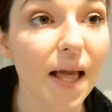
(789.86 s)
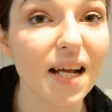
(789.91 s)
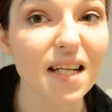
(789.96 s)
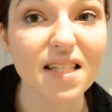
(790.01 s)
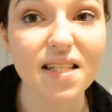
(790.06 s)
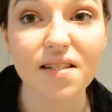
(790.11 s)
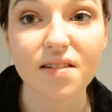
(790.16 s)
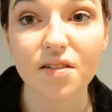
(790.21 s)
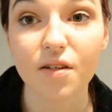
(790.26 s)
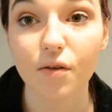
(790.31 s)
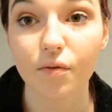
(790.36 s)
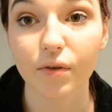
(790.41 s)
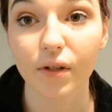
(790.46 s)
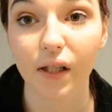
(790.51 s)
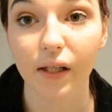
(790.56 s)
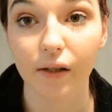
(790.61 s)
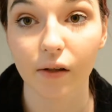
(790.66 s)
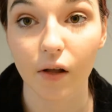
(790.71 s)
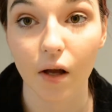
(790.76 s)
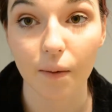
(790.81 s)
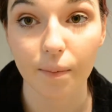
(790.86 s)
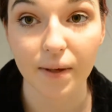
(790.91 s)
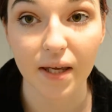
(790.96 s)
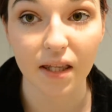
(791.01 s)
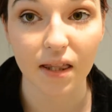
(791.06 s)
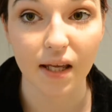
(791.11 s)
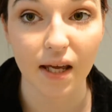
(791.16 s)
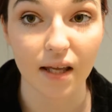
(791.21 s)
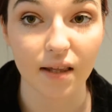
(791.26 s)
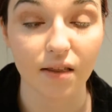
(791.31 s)
It does get really gloppy
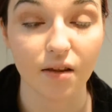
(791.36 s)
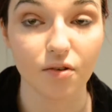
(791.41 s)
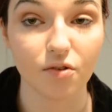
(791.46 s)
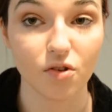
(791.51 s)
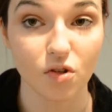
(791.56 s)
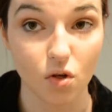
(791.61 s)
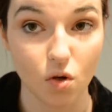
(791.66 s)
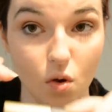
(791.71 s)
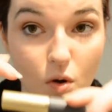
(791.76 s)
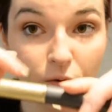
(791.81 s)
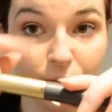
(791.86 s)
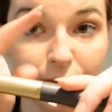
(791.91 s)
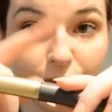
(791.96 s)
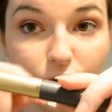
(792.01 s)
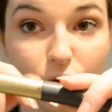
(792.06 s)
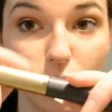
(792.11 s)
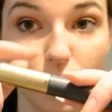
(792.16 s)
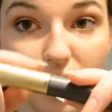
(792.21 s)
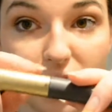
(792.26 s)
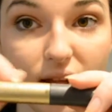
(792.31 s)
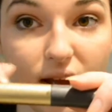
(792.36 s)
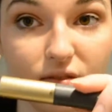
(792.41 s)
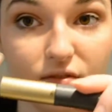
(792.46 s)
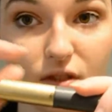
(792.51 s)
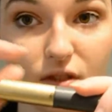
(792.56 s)
at the end though, so you almost always have